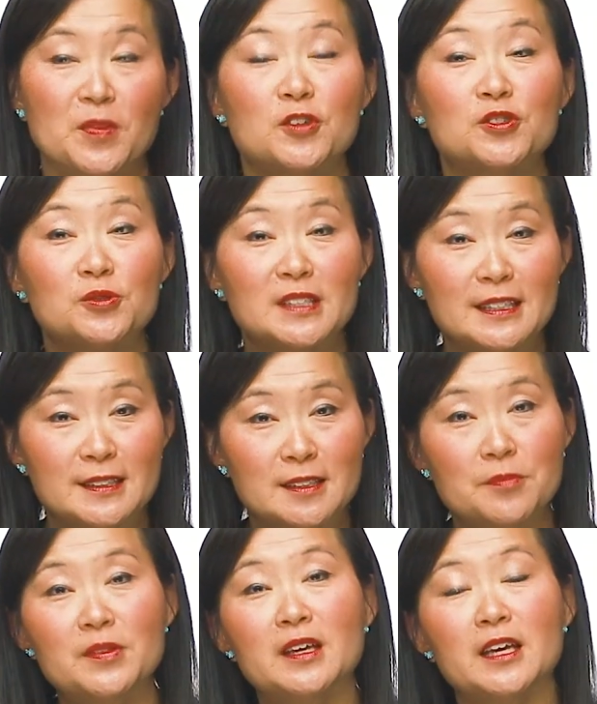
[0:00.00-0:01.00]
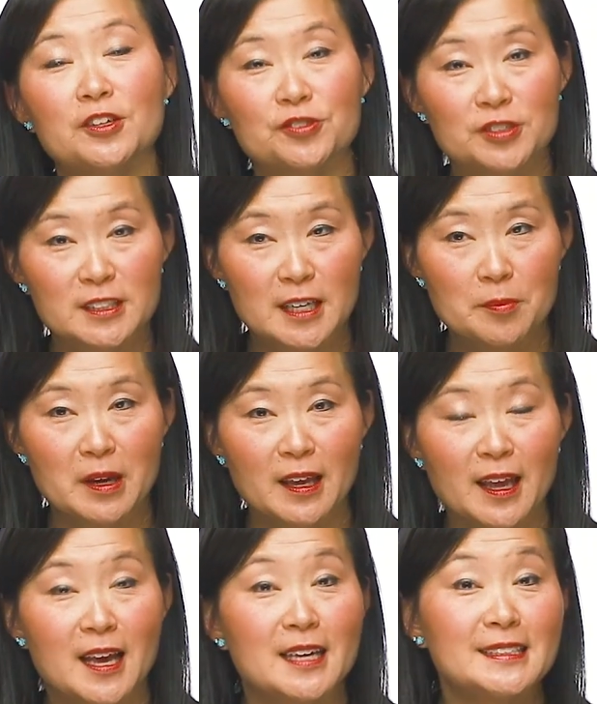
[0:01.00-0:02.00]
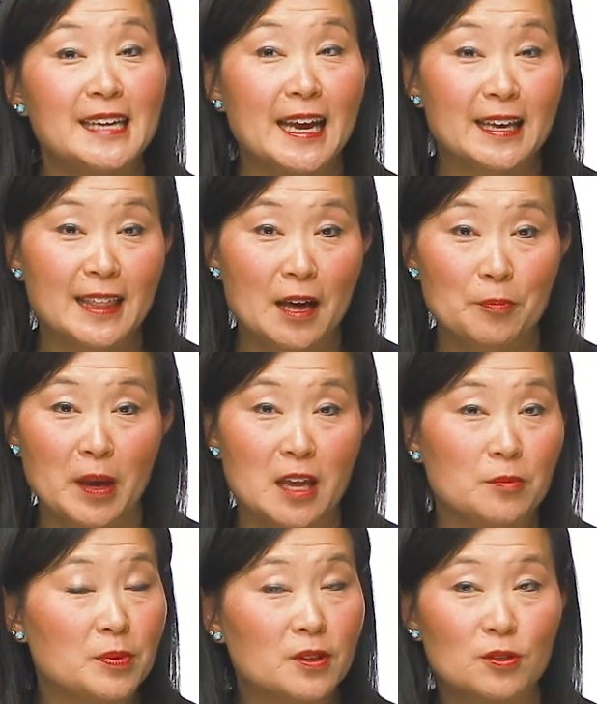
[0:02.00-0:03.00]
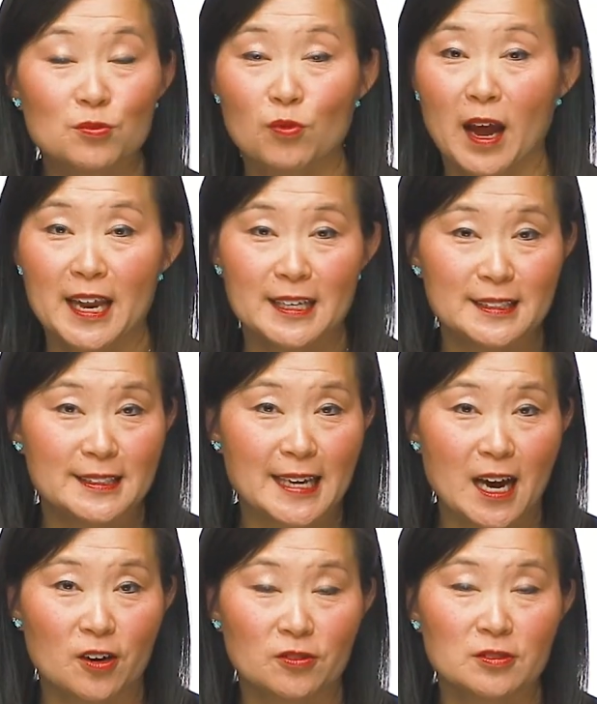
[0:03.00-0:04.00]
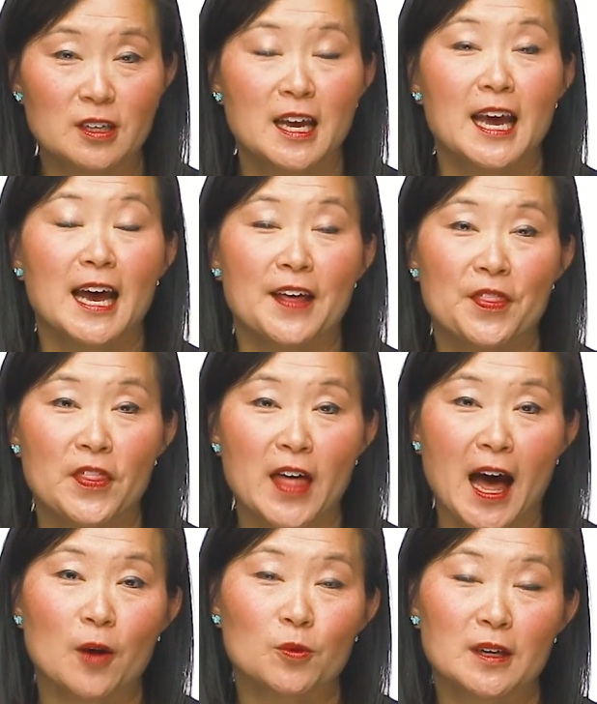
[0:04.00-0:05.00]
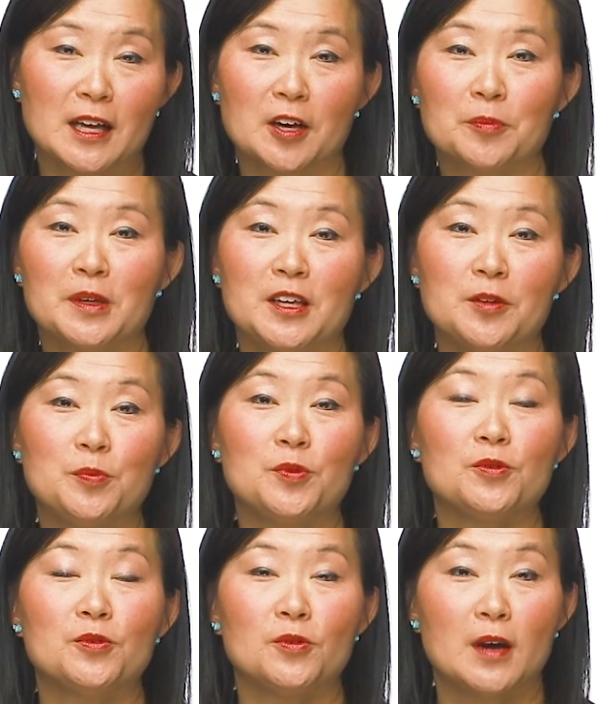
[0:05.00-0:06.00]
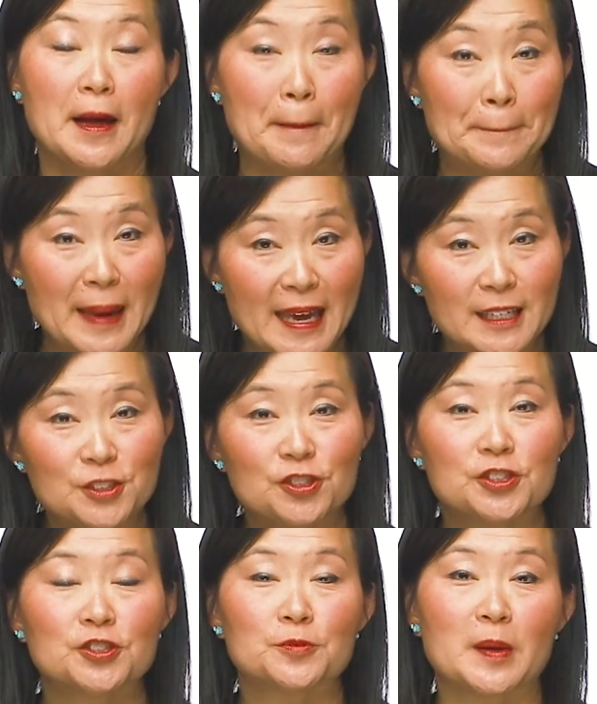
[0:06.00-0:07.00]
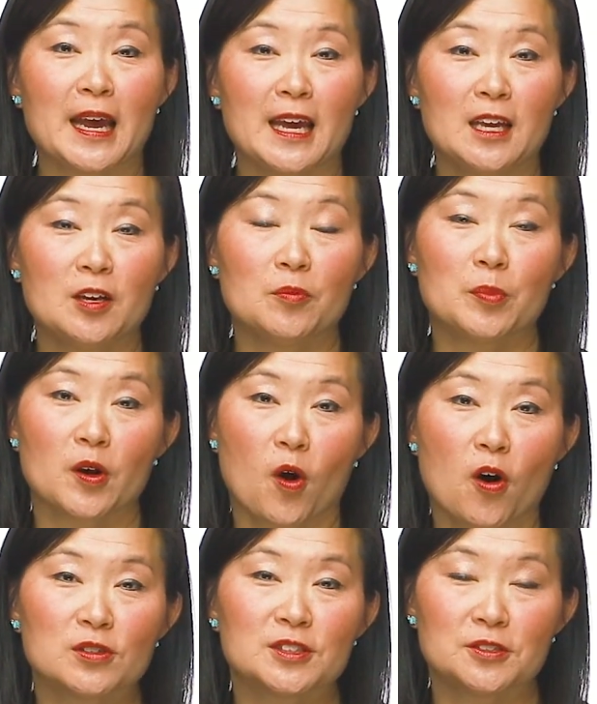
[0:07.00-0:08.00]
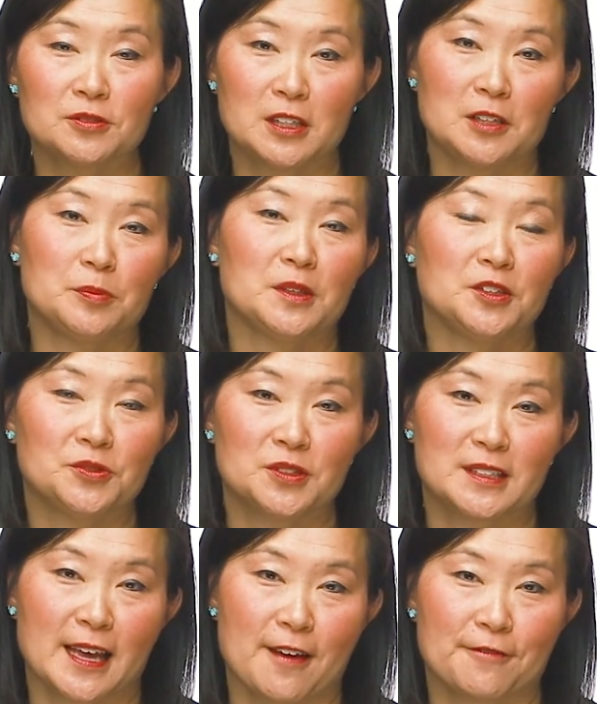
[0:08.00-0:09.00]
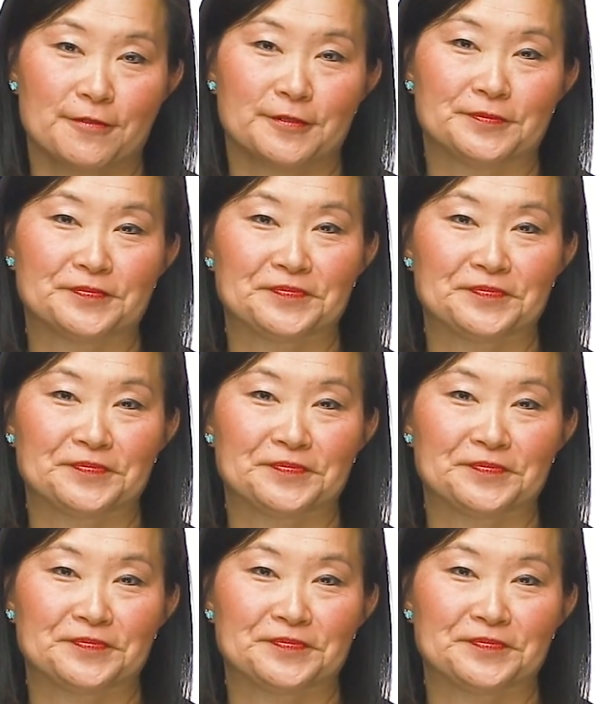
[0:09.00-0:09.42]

So get something in your stomach, take that pain pill, write it down, and that will help keep you managing your pain, but also keeping you safe.